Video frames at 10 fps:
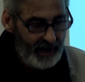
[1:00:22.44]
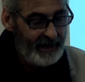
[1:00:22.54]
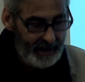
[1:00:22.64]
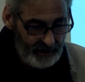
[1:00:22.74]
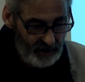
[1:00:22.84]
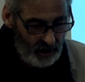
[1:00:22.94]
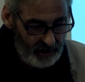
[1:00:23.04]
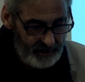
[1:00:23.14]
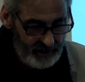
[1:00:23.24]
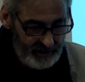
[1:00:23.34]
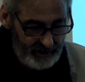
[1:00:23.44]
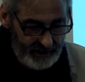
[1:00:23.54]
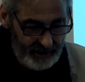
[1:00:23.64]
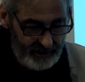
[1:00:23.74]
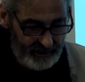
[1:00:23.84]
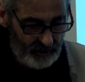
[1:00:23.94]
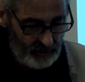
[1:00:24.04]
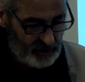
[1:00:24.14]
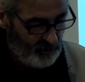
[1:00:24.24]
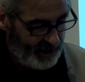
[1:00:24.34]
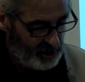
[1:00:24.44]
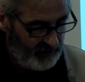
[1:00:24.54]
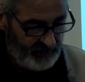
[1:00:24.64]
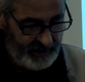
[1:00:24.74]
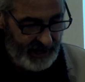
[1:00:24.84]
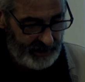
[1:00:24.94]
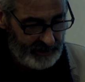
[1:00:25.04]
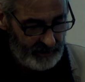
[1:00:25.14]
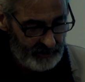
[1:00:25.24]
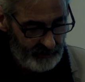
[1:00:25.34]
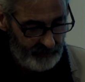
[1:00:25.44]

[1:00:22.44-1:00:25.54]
another nod to the concealed strategy of the text.